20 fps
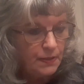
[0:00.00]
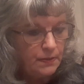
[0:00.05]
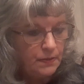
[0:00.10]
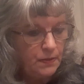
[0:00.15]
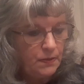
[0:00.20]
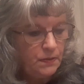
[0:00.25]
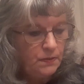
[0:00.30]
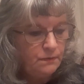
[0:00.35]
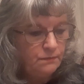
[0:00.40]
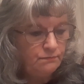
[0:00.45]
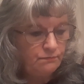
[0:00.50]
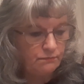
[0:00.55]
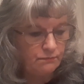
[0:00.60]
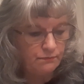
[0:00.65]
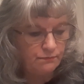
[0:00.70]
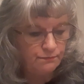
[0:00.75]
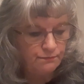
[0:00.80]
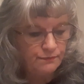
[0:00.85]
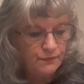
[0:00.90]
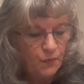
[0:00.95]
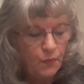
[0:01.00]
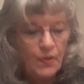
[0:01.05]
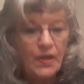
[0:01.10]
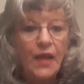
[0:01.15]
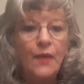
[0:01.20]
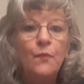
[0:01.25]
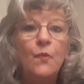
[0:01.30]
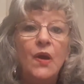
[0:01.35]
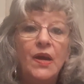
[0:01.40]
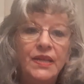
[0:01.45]
What
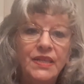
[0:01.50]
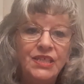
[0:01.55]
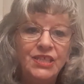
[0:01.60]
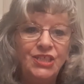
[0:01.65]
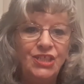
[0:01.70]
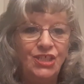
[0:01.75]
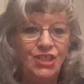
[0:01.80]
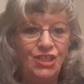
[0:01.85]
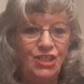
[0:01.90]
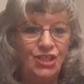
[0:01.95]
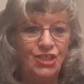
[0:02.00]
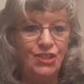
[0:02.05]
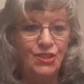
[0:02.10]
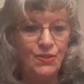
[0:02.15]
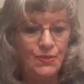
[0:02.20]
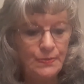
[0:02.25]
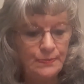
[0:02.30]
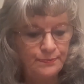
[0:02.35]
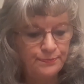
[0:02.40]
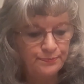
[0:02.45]
I wanted to do,